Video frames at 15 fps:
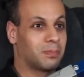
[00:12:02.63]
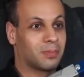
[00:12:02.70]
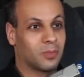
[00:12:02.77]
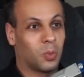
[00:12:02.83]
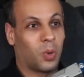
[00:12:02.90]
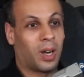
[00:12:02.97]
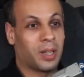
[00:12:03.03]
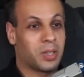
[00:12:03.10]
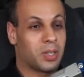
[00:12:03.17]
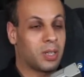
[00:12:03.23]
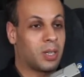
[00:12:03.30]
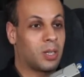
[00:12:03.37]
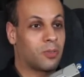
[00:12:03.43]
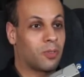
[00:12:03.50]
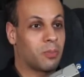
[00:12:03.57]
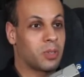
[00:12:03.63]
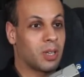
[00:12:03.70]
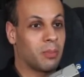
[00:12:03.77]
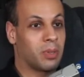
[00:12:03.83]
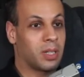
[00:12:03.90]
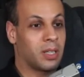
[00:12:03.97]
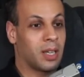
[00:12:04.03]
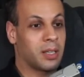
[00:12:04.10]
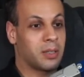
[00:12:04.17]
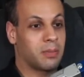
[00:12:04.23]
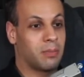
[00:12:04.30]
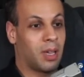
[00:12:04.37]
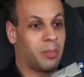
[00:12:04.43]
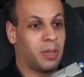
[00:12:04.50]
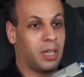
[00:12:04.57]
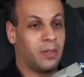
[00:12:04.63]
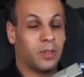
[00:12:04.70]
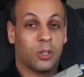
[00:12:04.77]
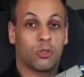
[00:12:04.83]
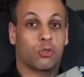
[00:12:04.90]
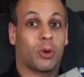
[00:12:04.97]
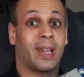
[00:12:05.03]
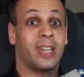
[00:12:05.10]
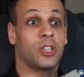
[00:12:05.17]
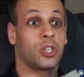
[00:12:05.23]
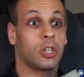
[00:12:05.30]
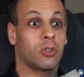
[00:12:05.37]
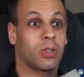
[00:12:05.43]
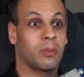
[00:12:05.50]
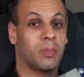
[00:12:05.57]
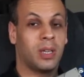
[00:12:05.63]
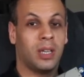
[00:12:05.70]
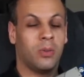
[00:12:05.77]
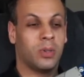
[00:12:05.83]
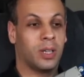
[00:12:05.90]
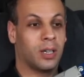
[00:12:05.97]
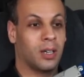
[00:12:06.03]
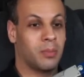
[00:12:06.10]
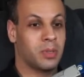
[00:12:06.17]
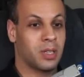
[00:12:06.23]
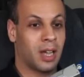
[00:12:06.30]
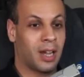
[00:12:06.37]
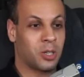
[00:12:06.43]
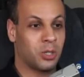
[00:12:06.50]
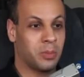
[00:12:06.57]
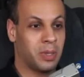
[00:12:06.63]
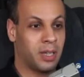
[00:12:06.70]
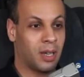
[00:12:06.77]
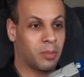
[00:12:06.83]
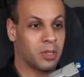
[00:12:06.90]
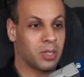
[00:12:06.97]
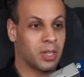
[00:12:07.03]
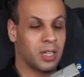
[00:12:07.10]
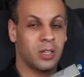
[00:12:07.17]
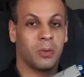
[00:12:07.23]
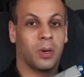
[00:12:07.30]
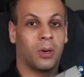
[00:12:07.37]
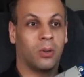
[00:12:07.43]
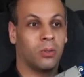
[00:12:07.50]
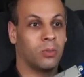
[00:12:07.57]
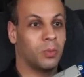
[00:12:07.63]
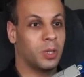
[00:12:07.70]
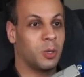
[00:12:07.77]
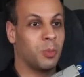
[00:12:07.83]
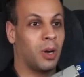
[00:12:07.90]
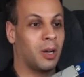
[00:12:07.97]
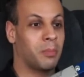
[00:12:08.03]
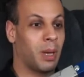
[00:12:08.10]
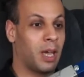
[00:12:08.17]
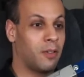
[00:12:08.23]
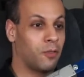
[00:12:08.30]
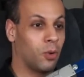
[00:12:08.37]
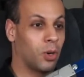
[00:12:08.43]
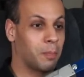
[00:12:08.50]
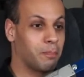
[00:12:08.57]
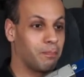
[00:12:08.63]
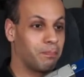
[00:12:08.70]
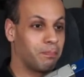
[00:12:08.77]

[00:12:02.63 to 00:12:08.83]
wants to hear from somebody that's maybe even crazier than me when it comes to actually being able to say you own what you bought and paid for.